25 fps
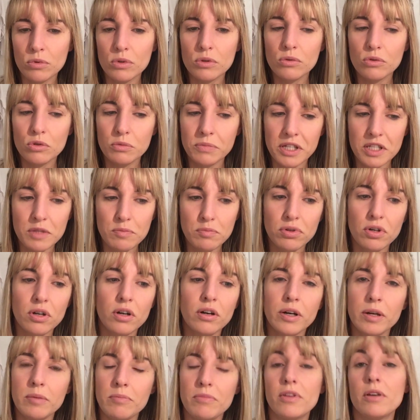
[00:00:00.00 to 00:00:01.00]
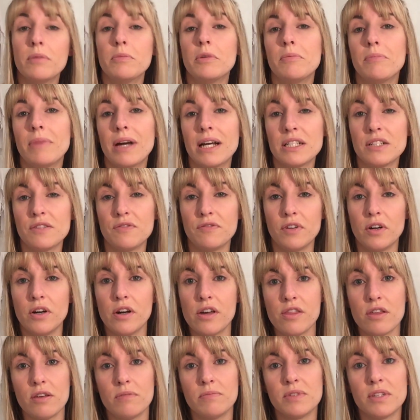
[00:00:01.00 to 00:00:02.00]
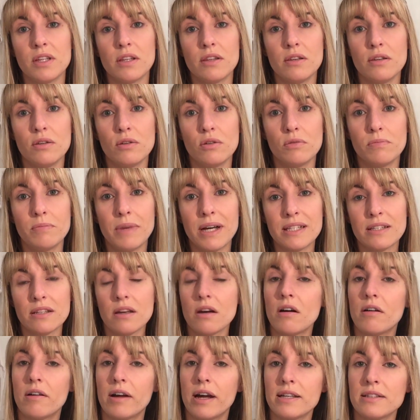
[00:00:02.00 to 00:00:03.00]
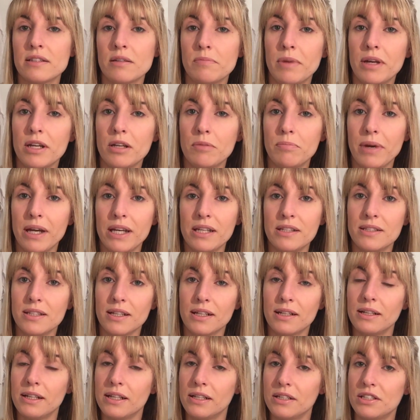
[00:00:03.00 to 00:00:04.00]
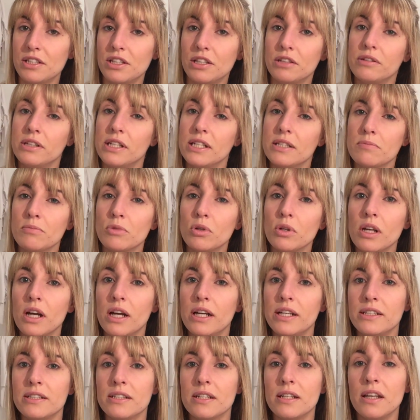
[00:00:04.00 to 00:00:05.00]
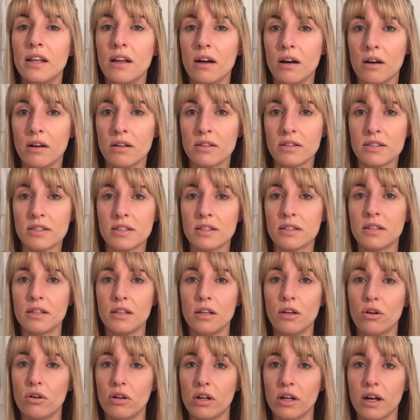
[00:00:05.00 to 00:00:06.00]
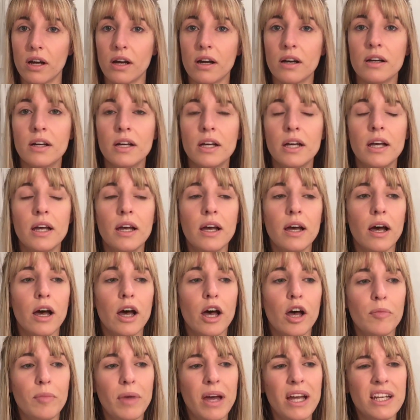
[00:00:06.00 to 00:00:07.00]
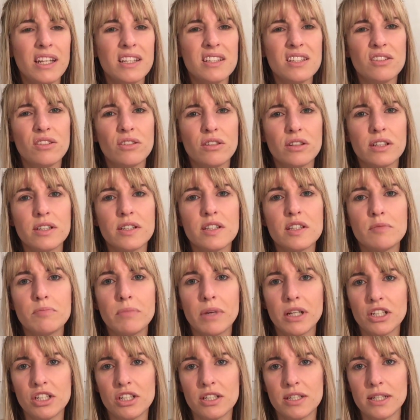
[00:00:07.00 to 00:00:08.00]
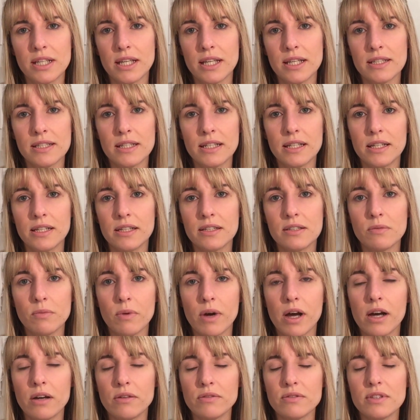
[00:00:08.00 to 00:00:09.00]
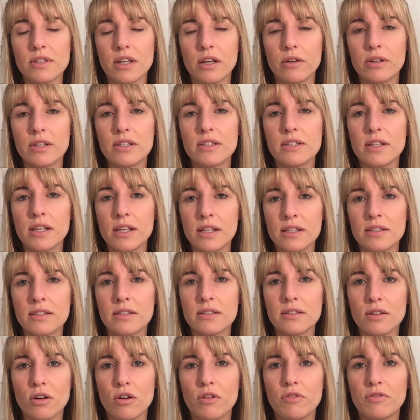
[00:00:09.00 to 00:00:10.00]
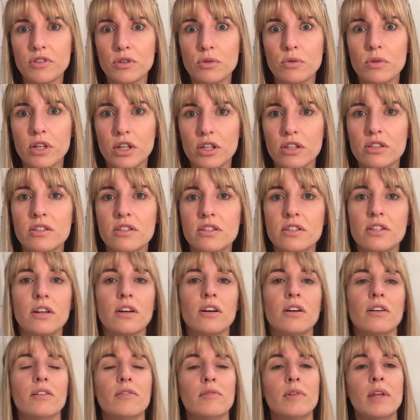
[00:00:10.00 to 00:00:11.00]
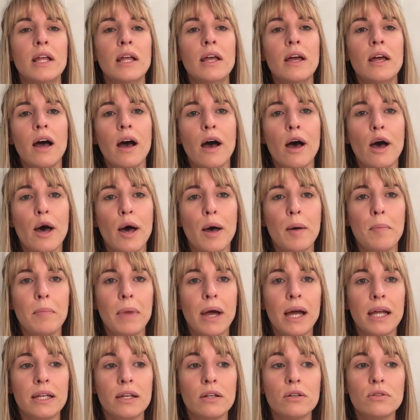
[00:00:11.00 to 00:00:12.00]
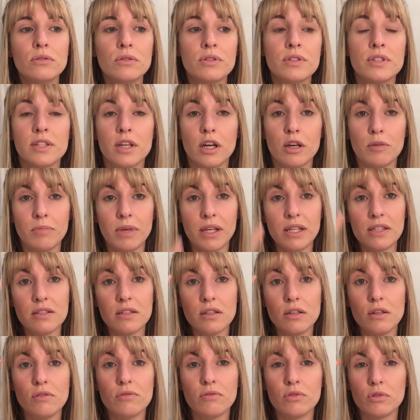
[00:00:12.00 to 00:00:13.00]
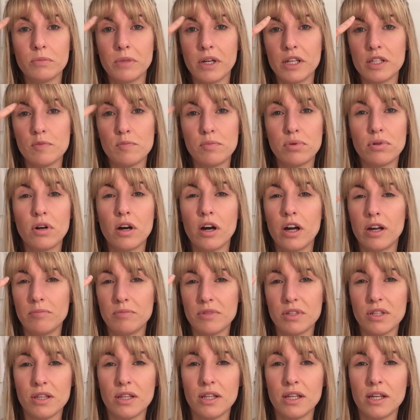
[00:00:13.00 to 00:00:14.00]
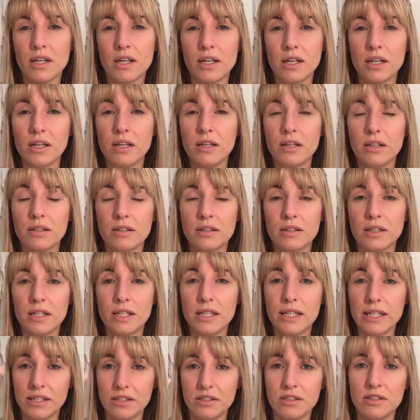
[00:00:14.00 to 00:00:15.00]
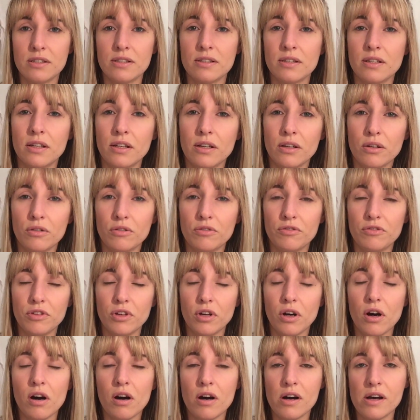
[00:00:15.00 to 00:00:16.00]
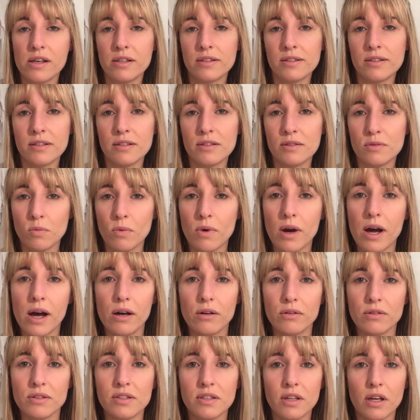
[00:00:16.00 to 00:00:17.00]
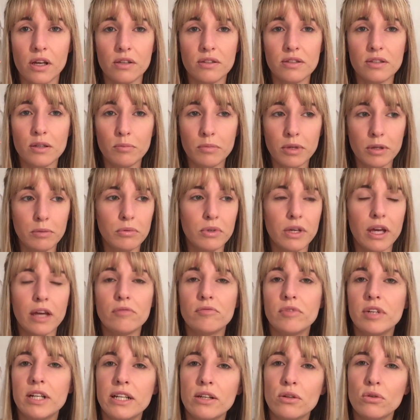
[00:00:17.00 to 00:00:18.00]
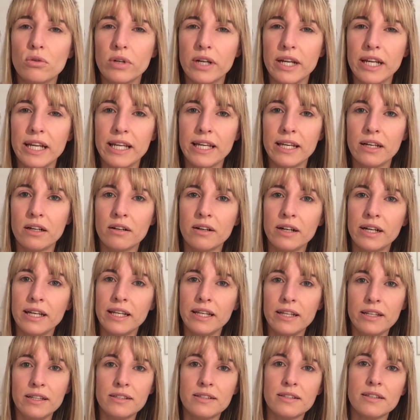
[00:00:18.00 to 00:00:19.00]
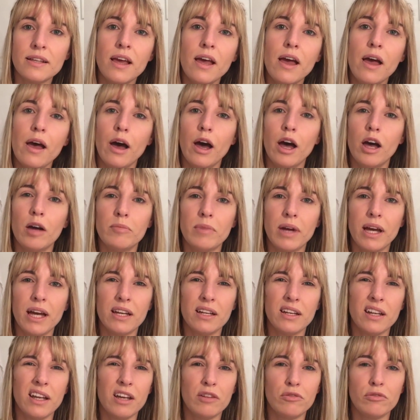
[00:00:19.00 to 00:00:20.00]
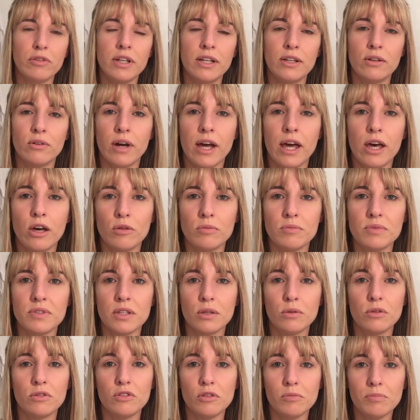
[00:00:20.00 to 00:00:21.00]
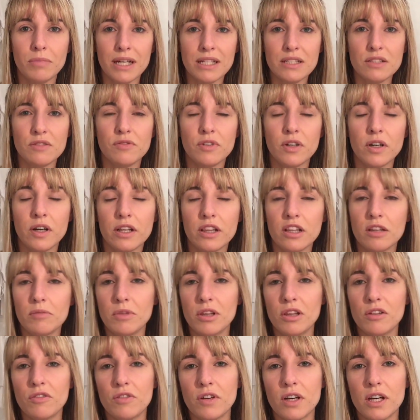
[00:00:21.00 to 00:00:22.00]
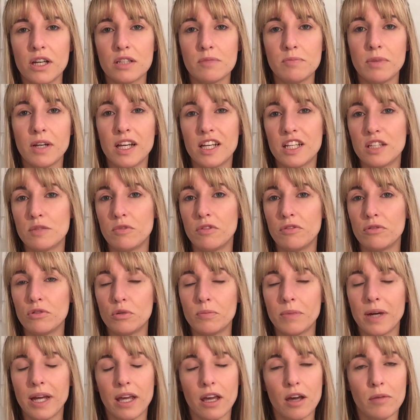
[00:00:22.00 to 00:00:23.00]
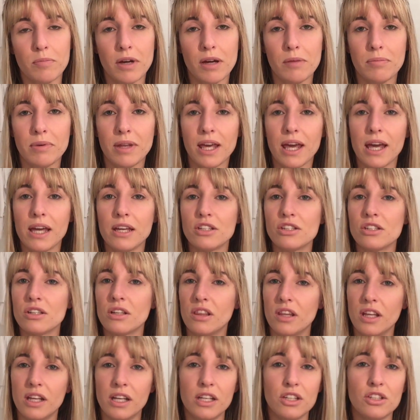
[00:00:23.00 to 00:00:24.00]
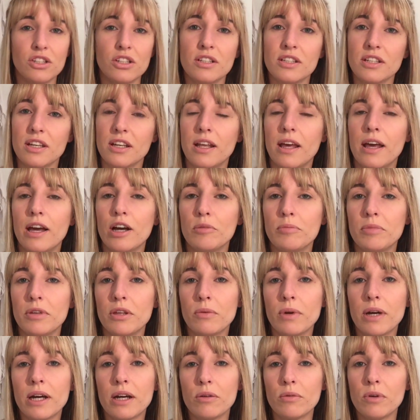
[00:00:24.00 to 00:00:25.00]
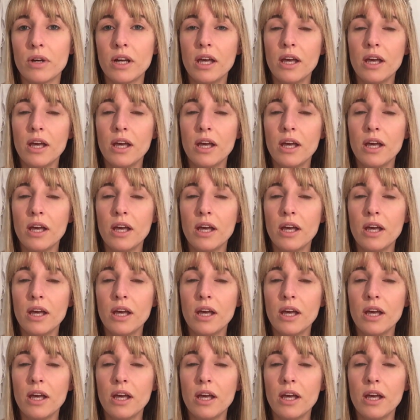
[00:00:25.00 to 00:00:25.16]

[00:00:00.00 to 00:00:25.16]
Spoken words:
will almost prime them and mattify them so that your mascara has a better base to cling to, and it's more likely to last longer. And it's not going to smudge as easily as well. So it's off to a good start, and it also means that you've almost primed the lids of your eyes as well. So some people get really oily eyelids, and every little helps. So if you're mattifying them in the first place before makeup application, then it's just going to help you out.